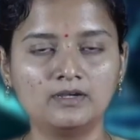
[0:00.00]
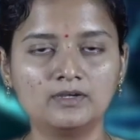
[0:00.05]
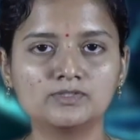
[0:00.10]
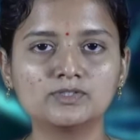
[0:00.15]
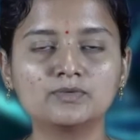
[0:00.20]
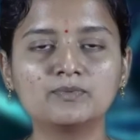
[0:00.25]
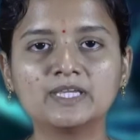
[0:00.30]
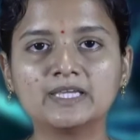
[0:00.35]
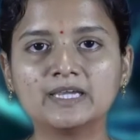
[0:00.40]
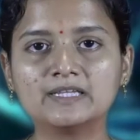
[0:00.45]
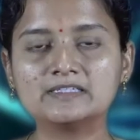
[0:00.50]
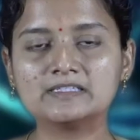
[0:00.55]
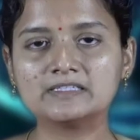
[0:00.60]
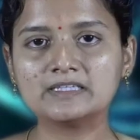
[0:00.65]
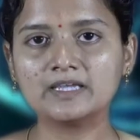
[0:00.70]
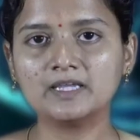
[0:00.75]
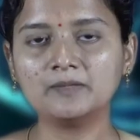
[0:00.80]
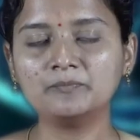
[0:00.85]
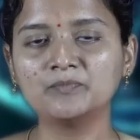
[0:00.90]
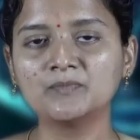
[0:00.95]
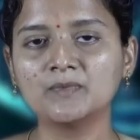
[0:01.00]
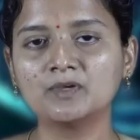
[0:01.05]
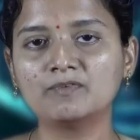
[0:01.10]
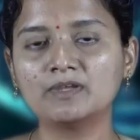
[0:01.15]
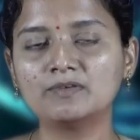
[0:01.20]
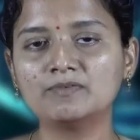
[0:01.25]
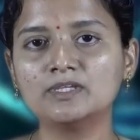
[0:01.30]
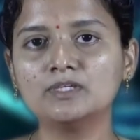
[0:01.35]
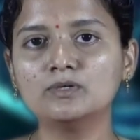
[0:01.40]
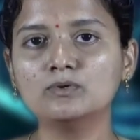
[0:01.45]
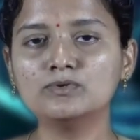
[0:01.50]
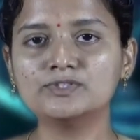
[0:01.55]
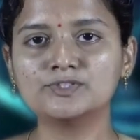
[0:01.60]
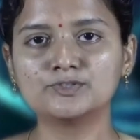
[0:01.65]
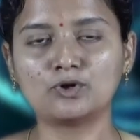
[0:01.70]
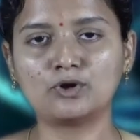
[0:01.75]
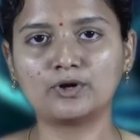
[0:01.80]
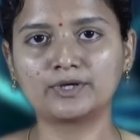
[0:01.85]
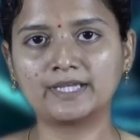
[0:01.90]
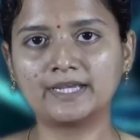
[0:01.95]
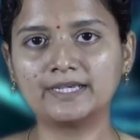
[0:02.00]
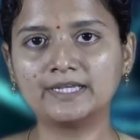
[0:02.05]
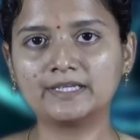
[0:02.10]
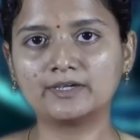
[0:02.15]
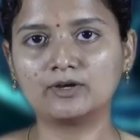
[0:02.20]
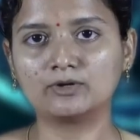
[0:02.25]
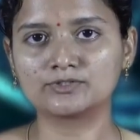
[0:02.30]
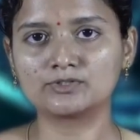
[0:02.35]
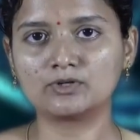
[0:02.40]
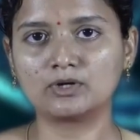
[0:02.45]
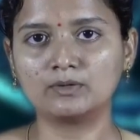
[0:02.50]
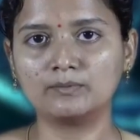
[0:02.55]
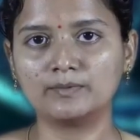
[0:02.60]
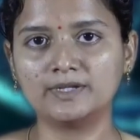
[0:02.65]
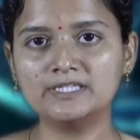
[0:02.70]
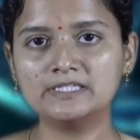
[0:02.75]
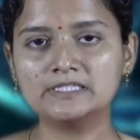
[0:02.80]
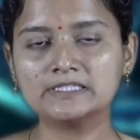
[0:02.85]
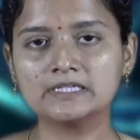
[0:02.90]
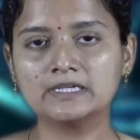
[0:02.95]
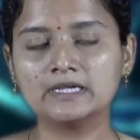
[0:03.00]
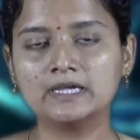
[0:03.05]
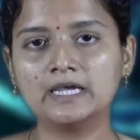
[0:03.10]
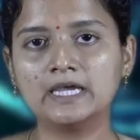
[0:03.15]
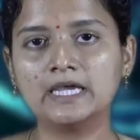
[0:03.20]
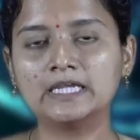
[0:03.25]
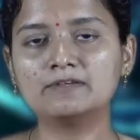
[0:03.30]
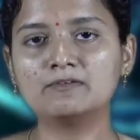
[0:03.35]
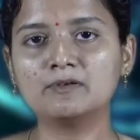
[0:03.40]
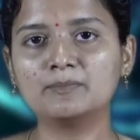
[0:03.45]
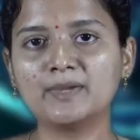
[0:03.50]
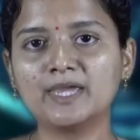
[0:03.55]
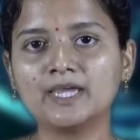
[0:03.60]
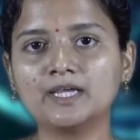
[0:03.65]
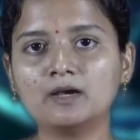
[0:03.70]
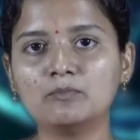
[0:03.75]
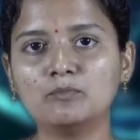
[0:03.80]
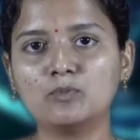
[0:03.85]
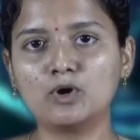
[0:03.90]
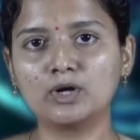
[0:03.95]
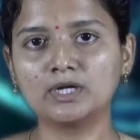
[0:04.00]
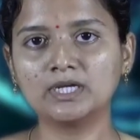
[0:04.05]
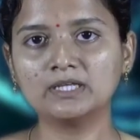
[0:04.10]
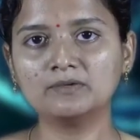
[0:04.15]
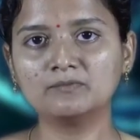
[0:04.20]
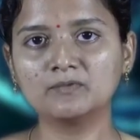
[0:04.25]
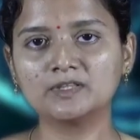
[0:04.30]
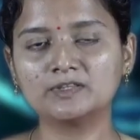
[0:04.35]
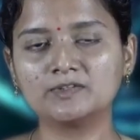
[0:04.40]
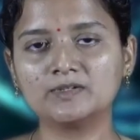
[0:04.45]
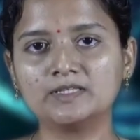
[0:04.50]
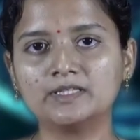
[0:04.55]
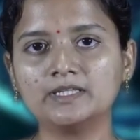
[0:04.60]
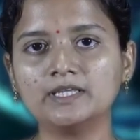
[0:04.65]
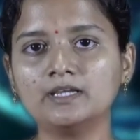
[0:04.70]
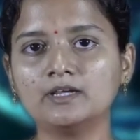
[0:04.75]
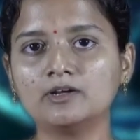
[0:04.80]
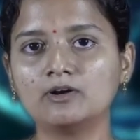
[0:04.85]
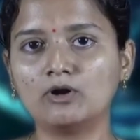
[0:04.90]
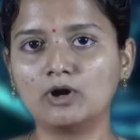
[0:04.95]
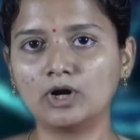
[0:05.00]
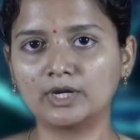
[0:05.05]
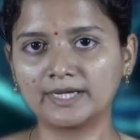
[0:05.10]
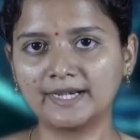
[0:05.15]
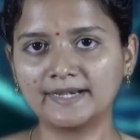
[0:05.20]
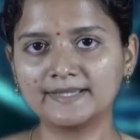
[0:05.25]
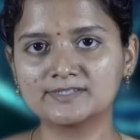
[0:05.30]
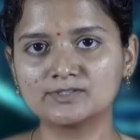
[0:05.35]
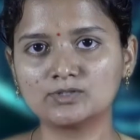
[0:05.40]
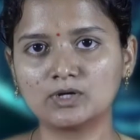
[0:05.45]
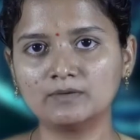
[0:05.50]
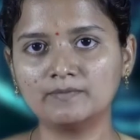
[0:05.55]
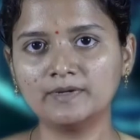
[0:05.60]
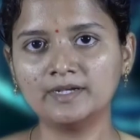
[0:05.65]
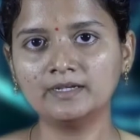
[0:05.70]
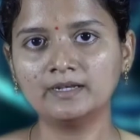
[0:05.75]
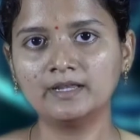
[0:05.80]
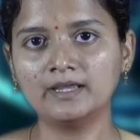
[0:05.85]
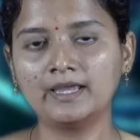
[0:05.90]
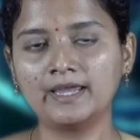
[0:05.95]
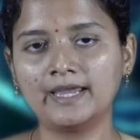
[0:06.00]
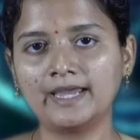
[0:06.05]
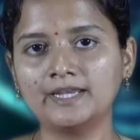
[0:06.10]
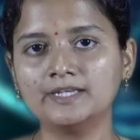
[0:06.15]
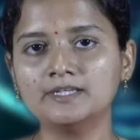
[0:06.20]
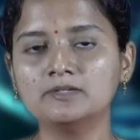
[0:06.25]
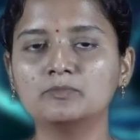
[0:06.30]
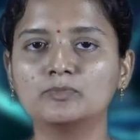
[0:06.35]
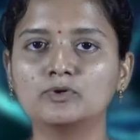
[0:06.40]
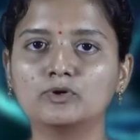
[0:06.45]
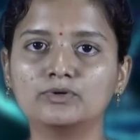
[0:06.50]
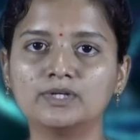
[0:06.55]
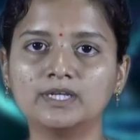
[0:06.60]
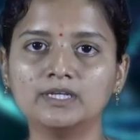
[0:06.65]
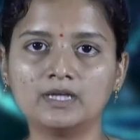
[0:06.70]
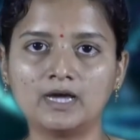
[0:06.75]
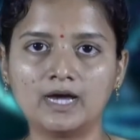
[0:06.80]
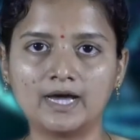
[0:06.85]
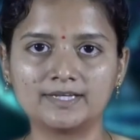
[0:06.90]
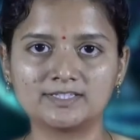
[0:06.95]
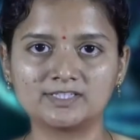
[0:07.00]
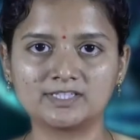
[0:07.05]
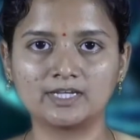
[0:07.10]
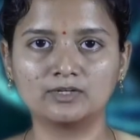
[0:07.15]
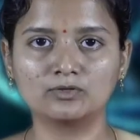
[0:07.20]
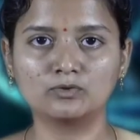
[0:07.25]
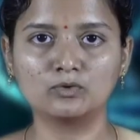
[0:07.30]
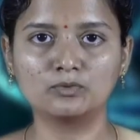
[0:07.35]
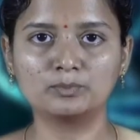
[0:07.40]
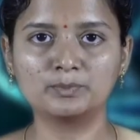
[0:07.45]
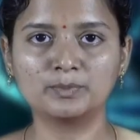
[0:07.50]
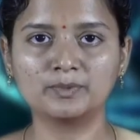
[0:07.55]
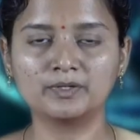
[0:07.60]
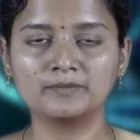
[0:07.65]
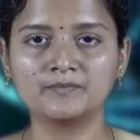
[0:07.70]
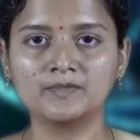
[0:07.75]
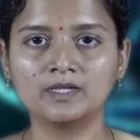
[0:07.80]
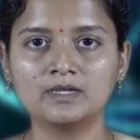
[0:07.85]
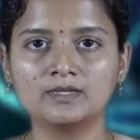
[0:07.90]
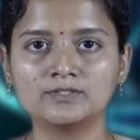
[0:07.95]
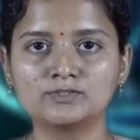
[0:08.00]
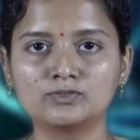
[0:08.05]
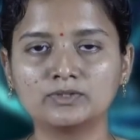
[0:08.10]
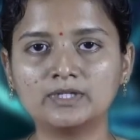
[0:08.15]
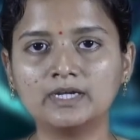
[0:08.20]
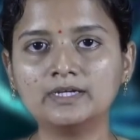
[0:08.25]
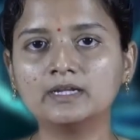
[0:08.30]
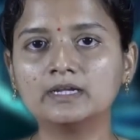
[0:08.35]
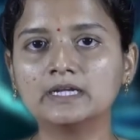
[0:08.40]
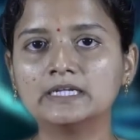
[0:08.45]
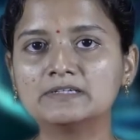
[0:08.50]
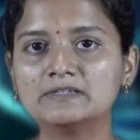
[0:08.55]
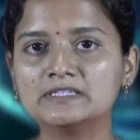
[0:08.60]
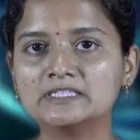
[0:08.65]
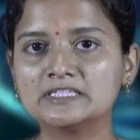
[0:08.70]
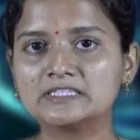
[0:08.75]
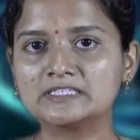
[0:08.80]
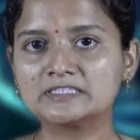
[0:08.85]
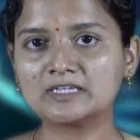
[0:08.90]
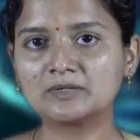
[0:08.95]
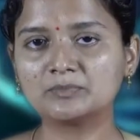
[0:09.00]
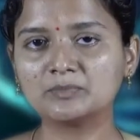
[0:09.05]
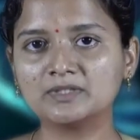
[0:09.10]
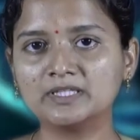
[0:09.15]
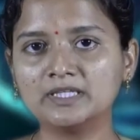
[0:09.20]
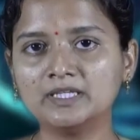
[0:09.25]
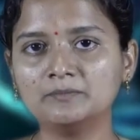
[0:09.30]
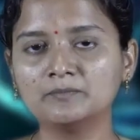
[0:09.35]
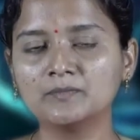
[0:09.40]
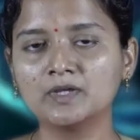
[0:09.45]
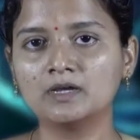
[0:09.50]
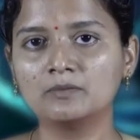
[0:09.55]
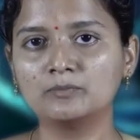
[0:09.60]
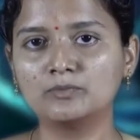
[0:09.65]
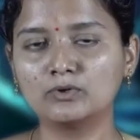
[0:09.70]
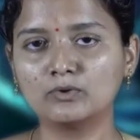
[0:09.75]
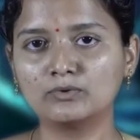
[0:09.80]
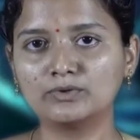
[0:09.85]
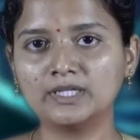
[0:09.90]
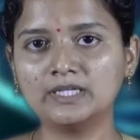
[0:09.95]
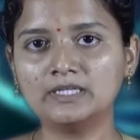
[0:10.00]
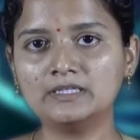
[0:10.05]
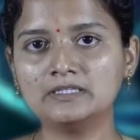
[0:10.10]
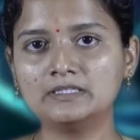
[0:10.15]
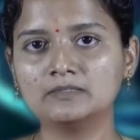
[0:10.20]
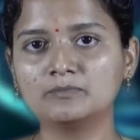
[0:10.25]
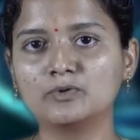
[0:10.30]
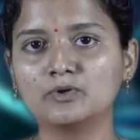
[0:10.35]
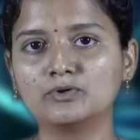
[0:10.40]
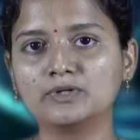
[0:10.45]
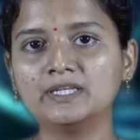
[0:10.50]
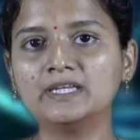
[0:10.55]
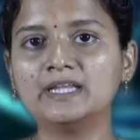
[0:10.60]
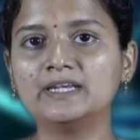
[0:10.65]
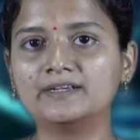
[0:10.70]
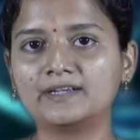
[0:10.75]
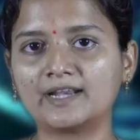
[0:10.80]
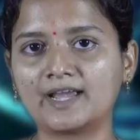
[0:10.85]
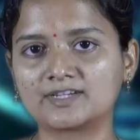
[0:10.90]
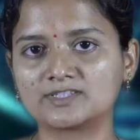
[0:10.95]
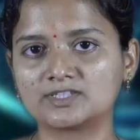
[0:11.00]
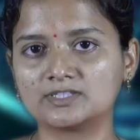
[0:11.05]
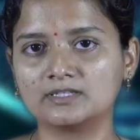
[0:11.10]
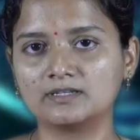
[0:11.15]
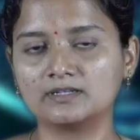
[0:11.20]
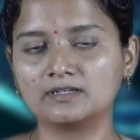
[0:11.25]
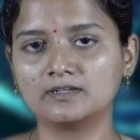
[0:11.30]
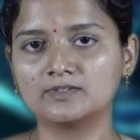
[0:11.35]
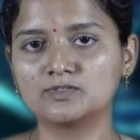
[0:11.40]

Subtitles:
So we can say when we use organic solvents, it will make a bonding within the organic solvent and protein R chain group, so that it will disrupt the protein interaction.